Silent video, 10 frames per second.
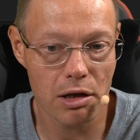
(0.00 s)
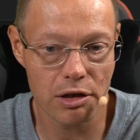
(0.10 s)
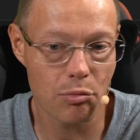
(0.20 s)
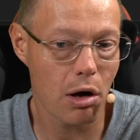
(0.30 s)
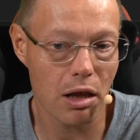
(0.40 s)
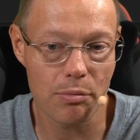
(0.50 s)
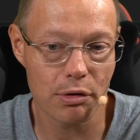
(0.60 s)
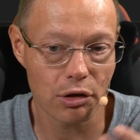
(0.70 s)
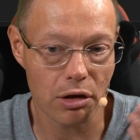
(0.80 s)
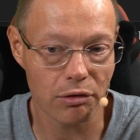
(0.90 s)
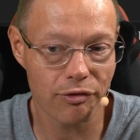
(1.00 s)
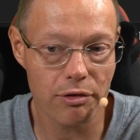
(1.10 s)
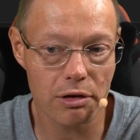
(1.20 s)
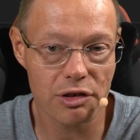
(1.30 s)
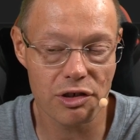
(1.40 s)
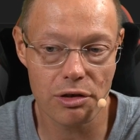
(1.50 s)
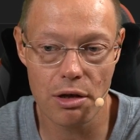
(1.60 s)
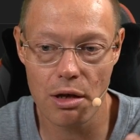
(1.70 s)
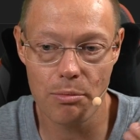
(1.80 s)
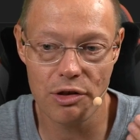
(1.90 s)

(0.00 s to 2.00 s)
Developer.first name,